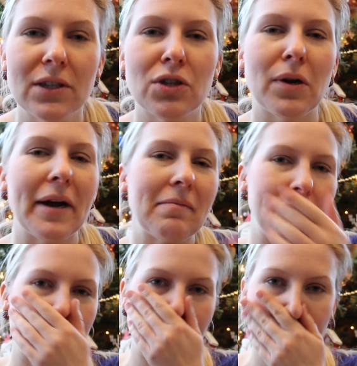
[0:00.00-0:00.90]
story.
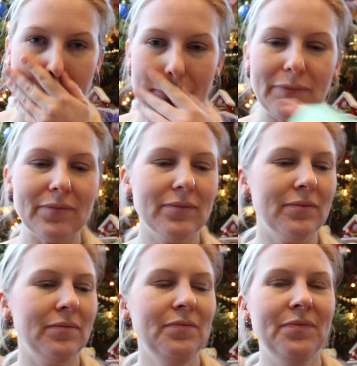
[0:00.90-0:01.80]

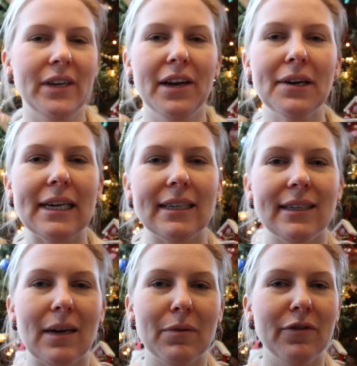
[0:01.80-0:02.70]
Here it is,
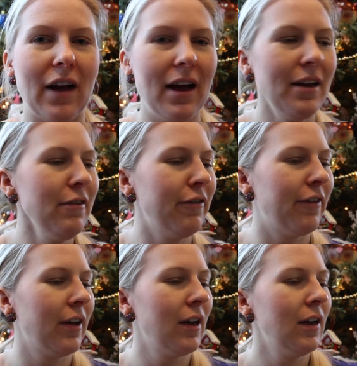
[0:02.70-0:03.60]
number
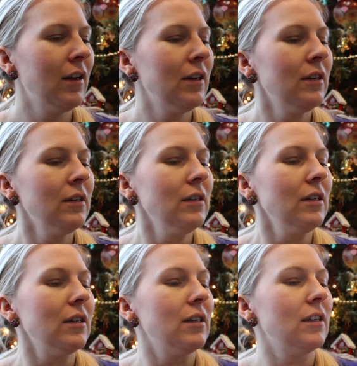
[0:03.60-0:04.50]
5.
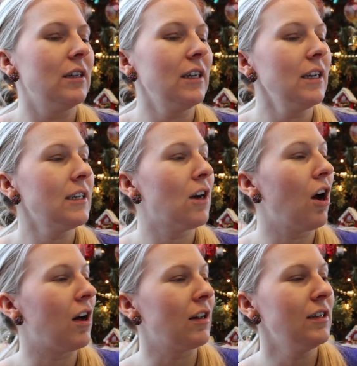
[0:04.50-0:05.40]
It is
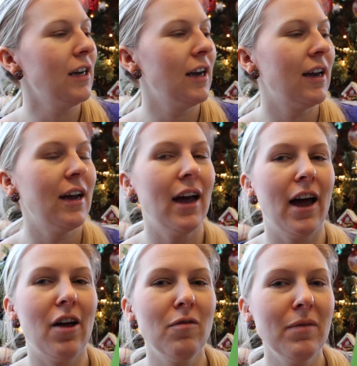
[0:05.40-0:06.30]
called
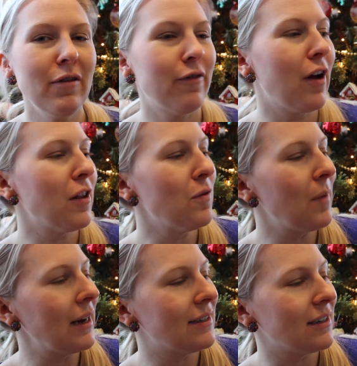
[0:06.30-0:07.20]
Help Me Follow
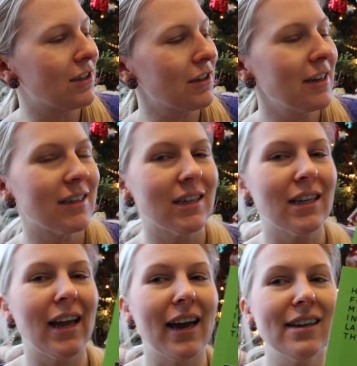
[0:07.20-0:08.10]
My Sister into the
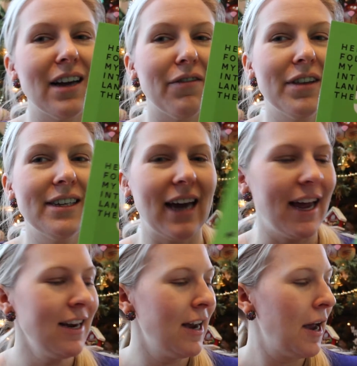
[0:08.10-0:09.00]
Land of the
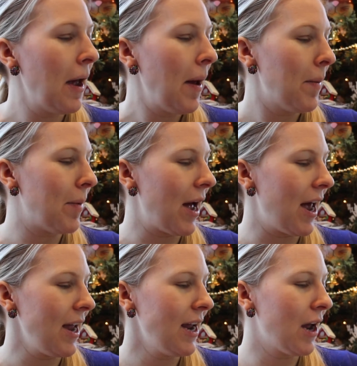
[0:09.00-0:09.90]
Dead
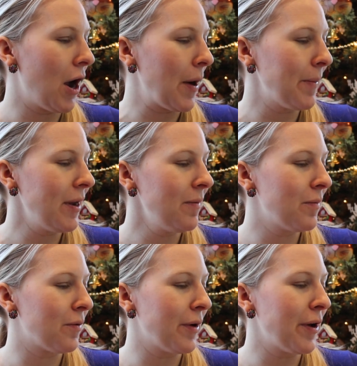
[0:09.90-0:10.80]
by Carmen
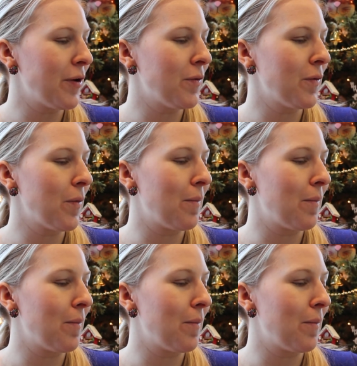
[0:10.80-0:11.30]
Murillo